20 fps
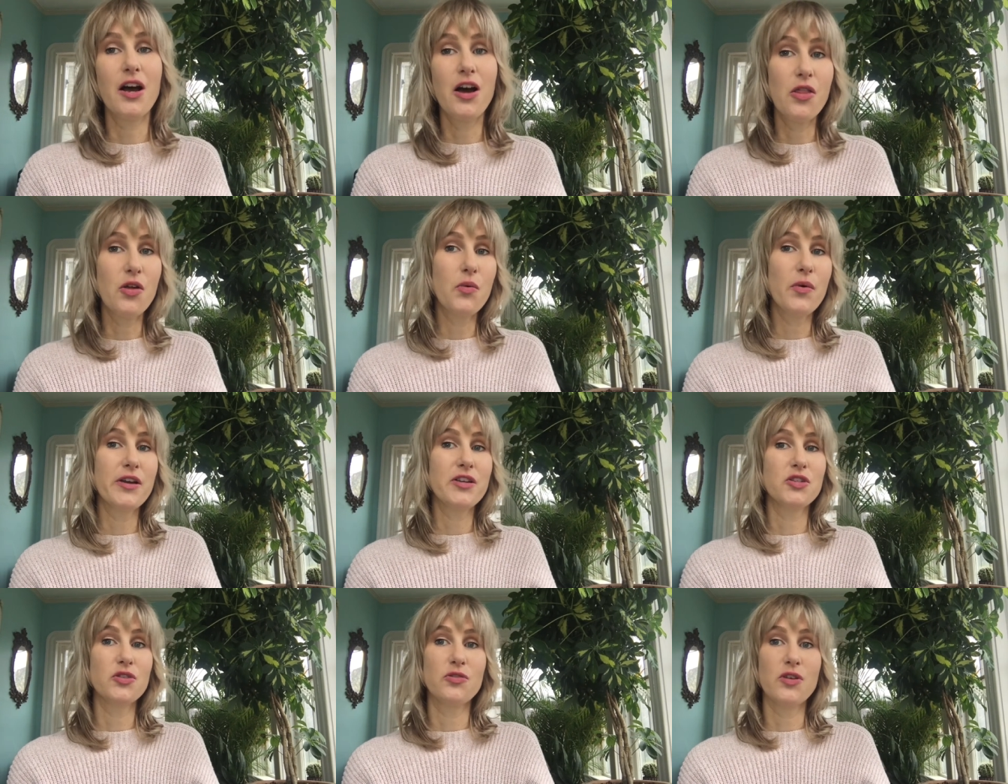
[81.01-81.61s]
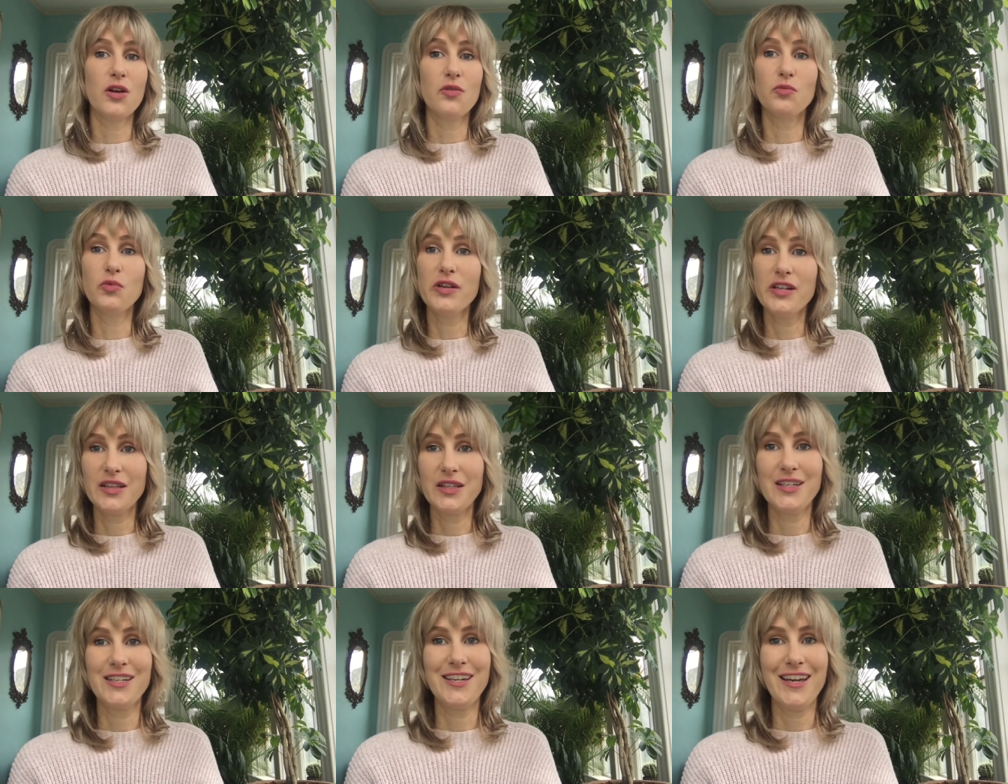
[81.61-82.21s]
otherwise you're not
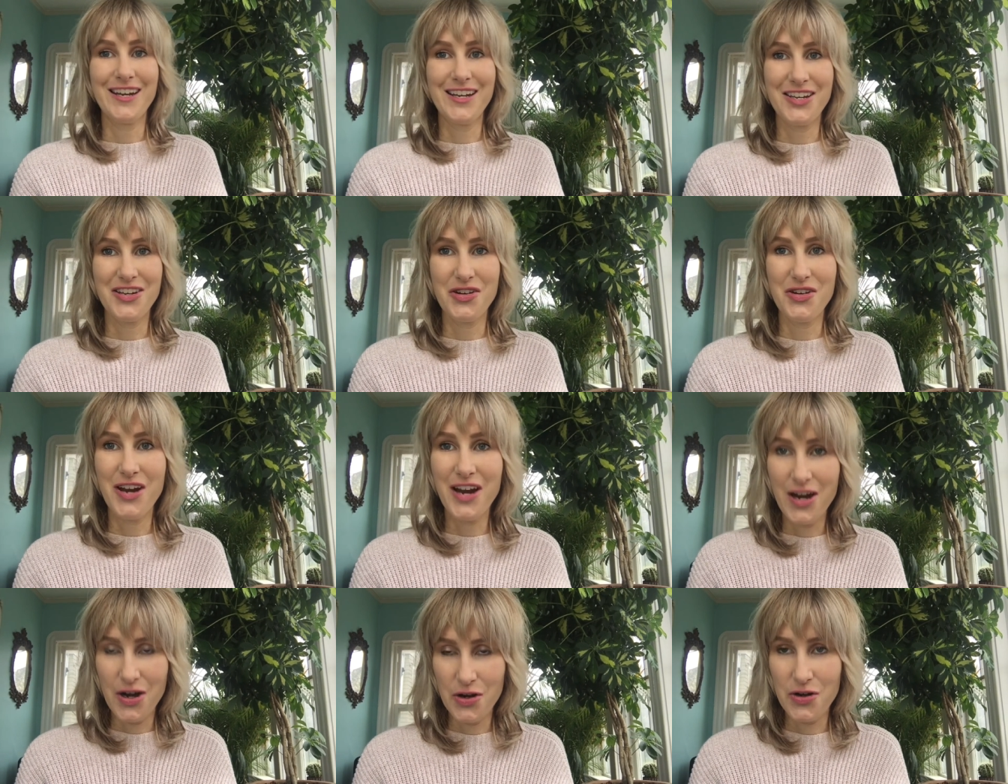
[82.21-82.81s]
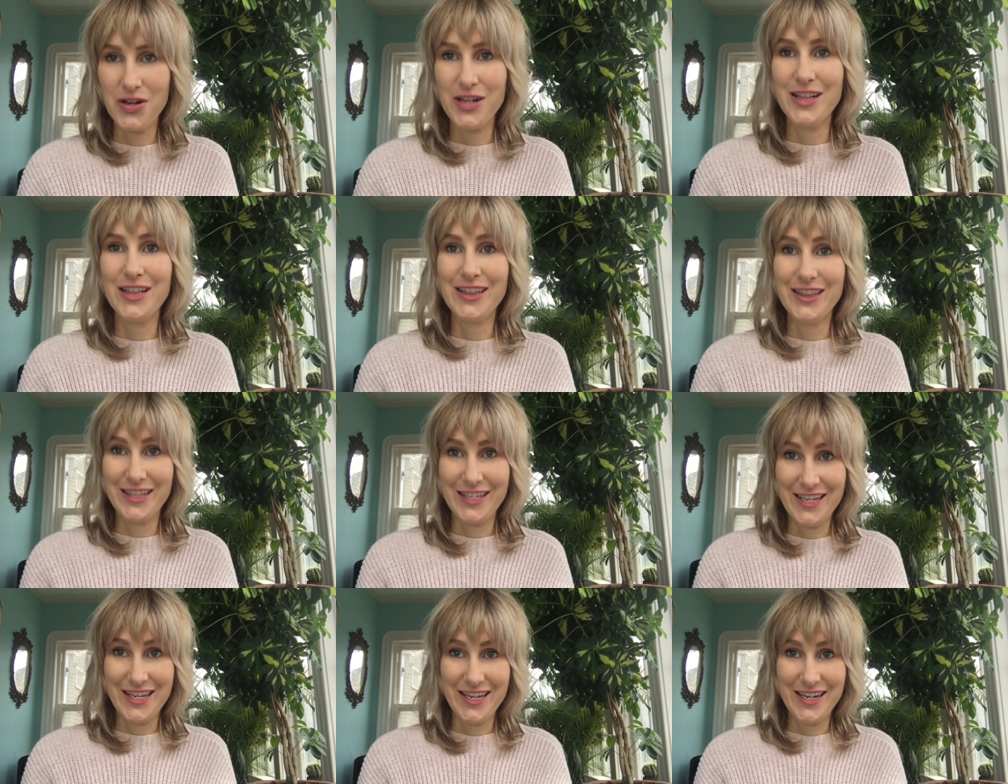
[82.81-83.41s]
really getting your hair
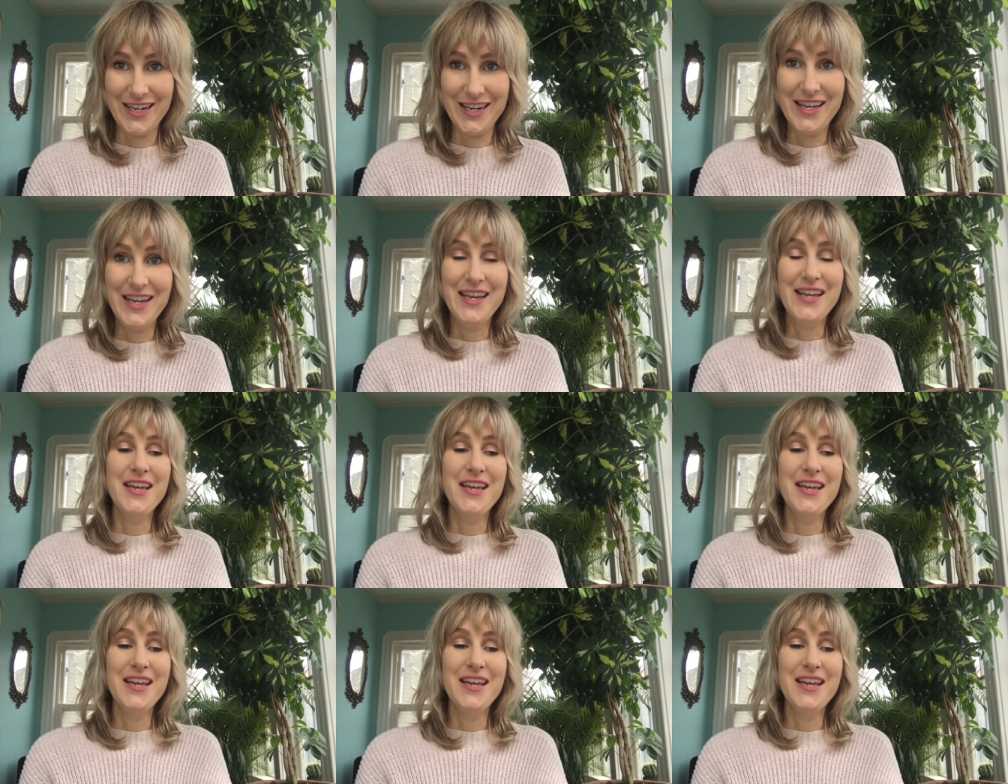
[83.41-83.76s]
clean.